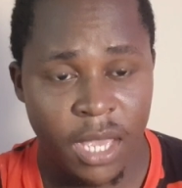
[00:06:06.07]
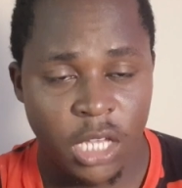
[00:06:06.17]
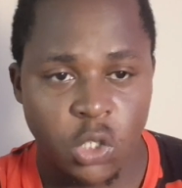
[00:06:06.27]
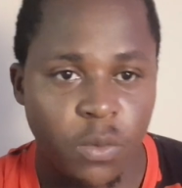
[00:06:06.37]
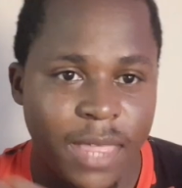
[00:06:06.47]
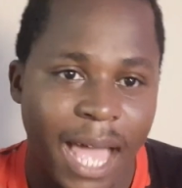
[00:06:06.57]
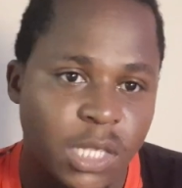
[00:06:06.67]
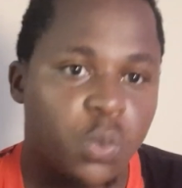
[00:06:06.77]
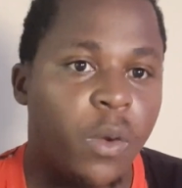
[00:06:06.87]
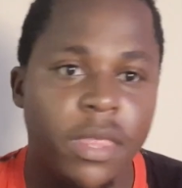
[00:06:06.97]
So
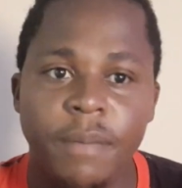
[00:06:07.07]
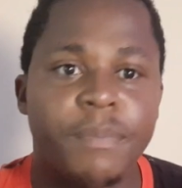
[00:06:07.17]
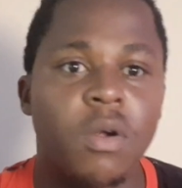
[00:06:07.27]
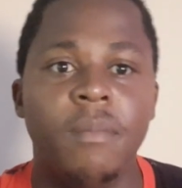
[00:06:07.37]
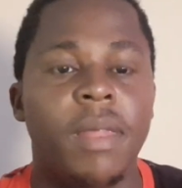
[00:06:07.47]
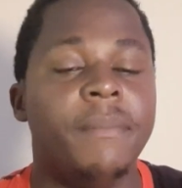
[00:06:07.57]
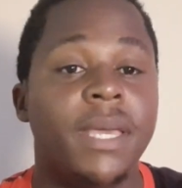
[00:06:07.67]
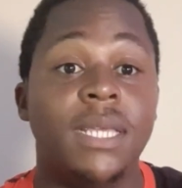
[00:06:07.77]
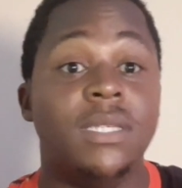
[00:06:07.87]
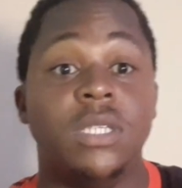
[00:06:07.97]
that's where the problem
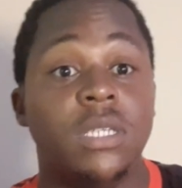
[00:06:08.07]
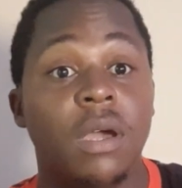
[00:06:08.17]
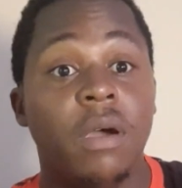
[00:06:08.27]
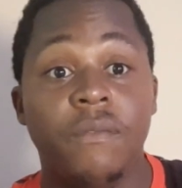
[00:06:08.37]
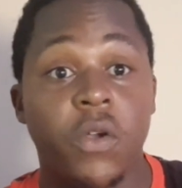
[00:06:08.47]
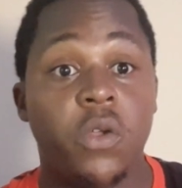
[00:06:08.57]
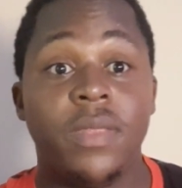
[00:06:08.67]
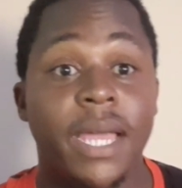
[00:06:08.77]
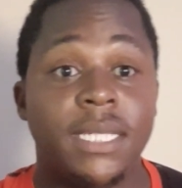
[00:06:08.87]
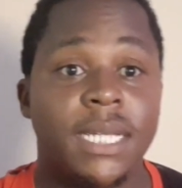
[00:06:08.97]
is for
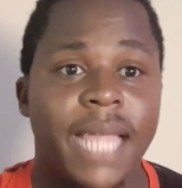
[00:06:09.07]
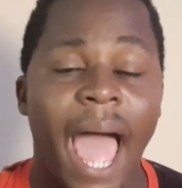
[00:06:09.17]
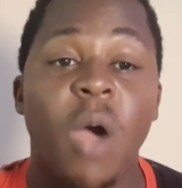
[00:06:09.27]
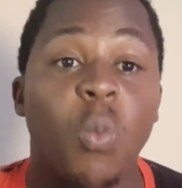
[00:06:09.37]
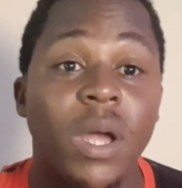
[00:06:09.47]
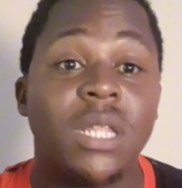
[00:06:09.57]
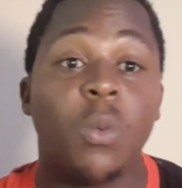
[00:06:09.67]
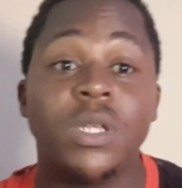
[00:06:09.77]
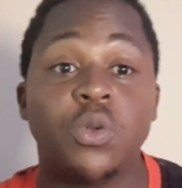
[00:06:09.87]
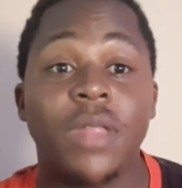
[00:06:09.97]
United. I wonder
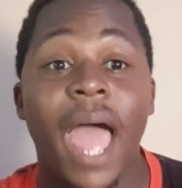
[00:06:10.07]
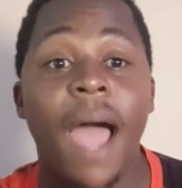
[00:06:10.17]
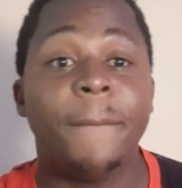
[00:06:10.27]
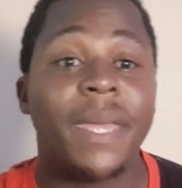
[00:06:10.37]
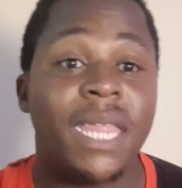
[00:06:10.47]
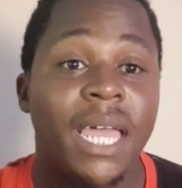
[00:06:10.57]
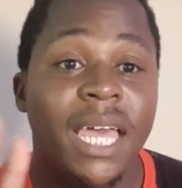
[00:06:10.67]
what's going to happen.